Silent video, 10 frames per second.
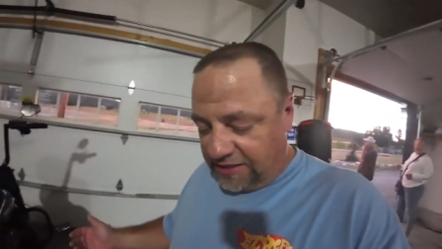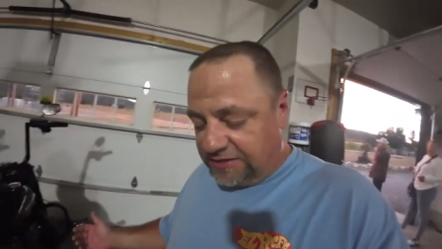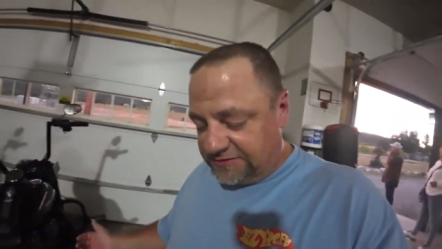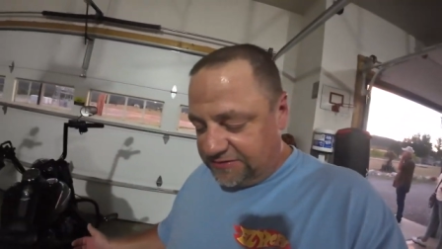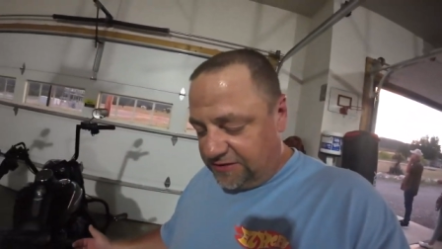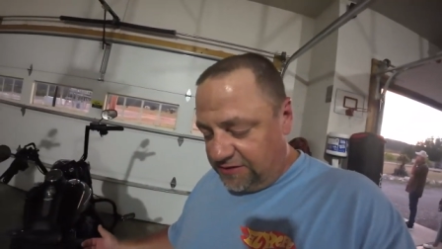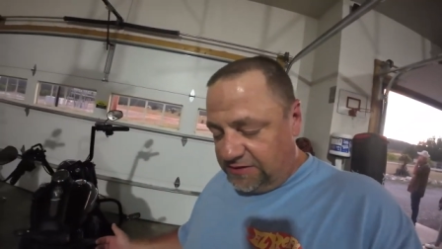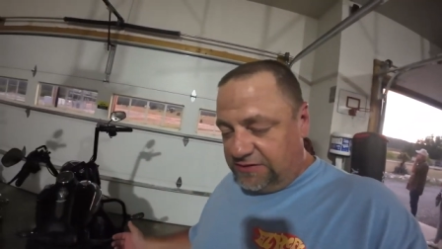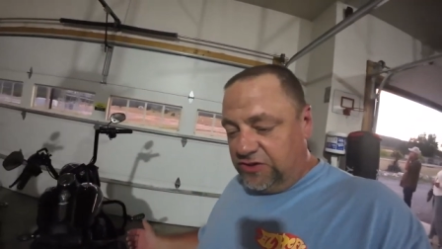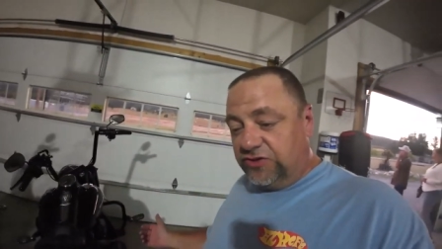as
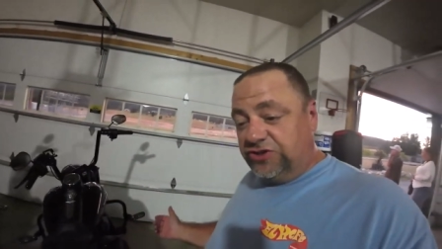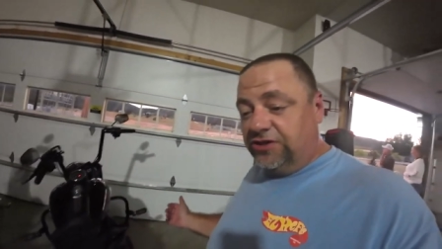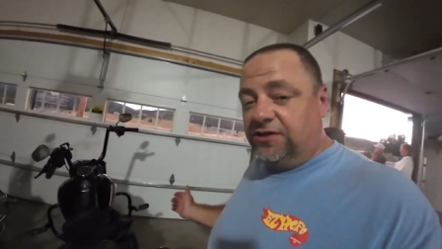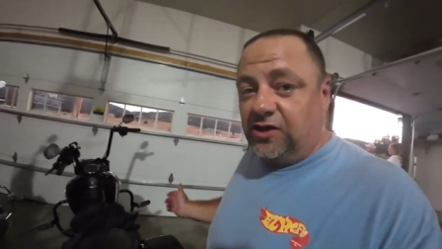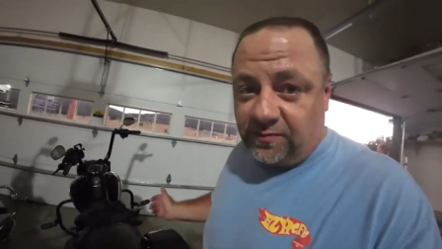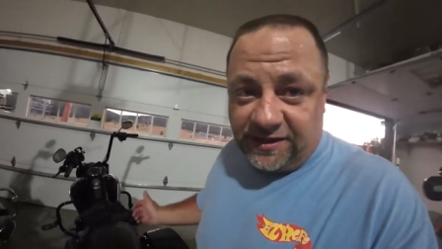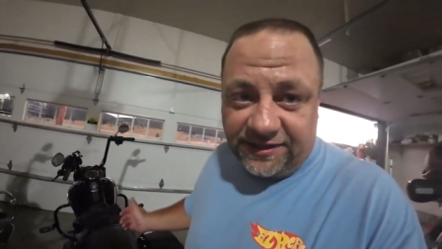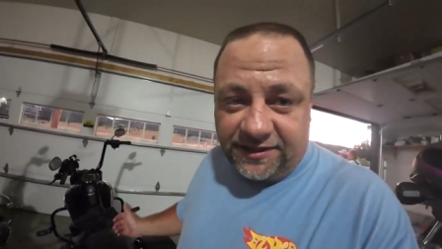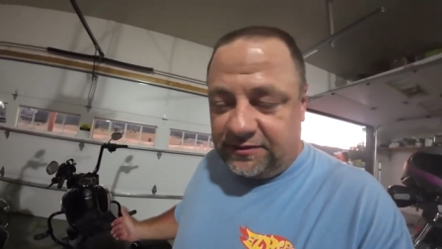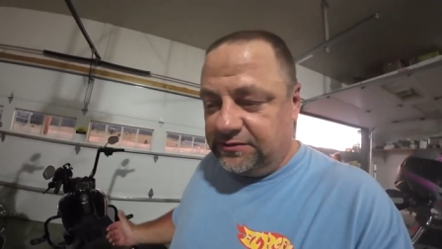you should know by
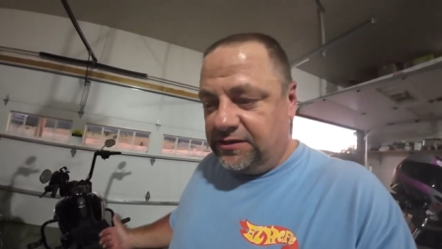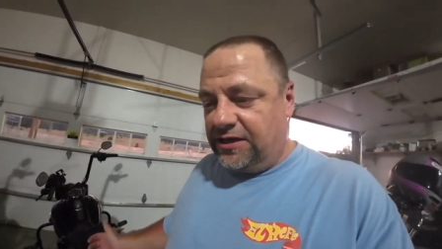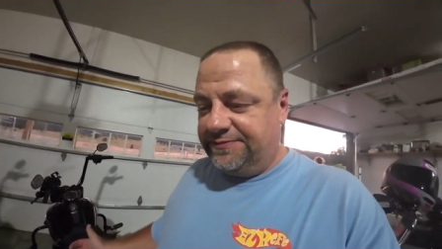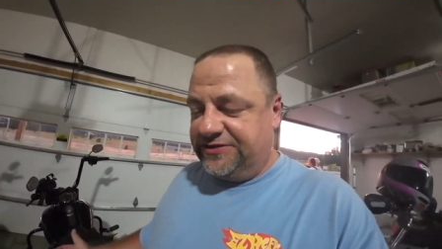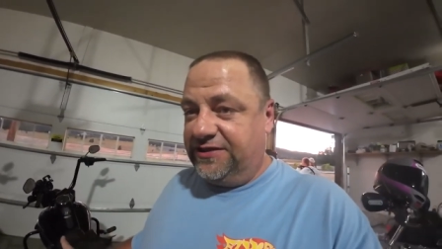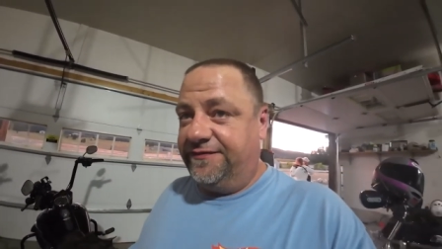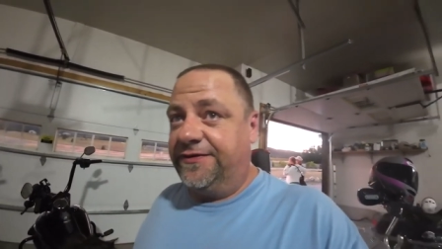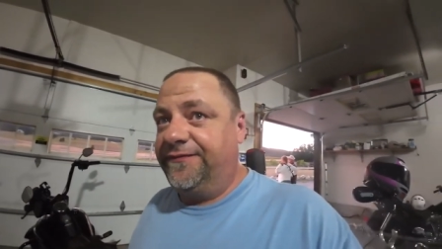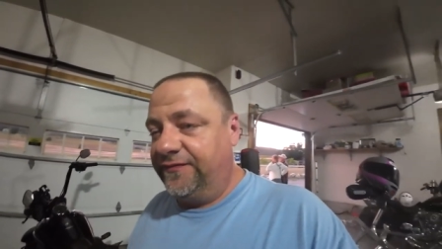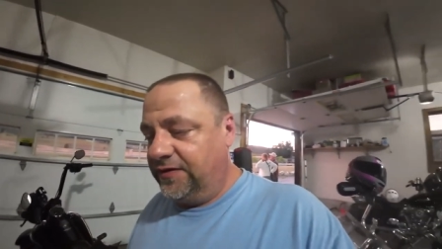now, I'm
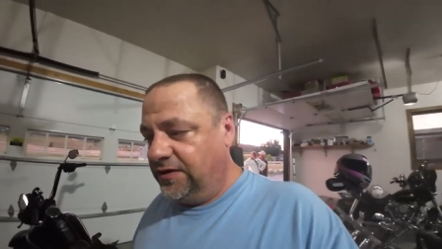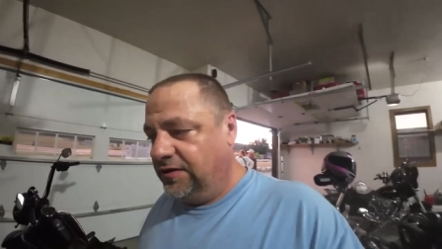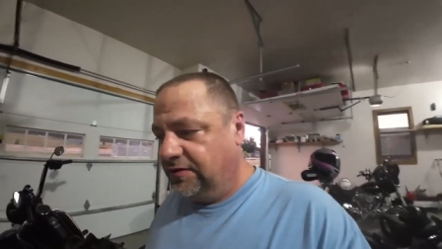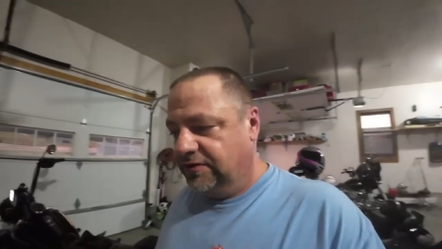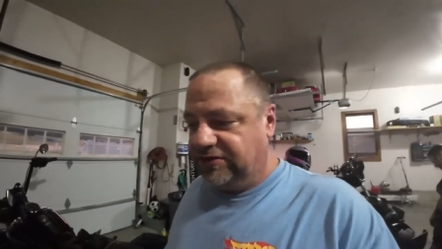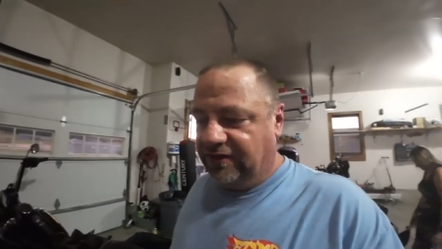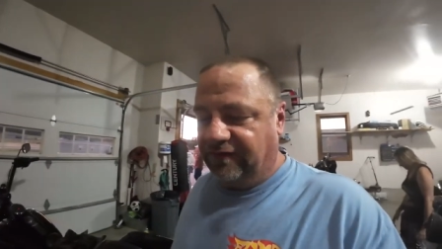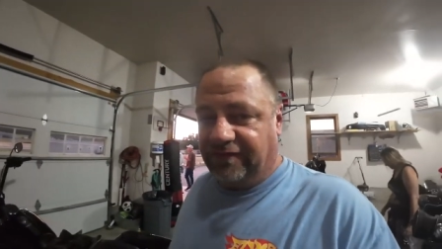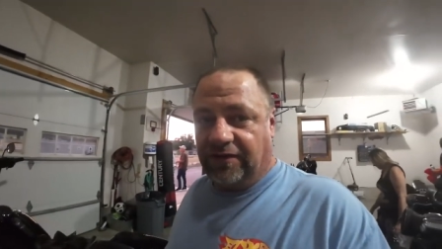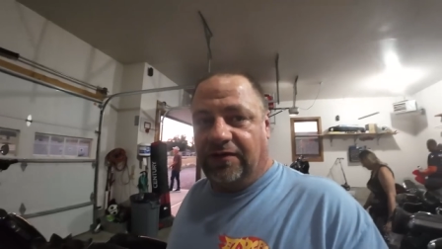Stevy, Stevy
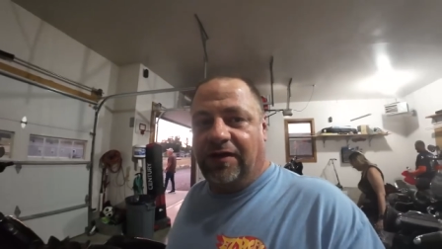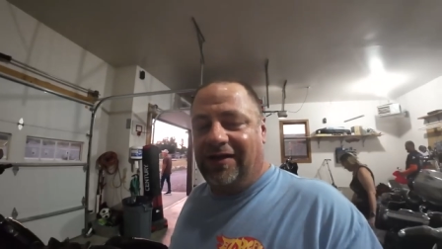Pope.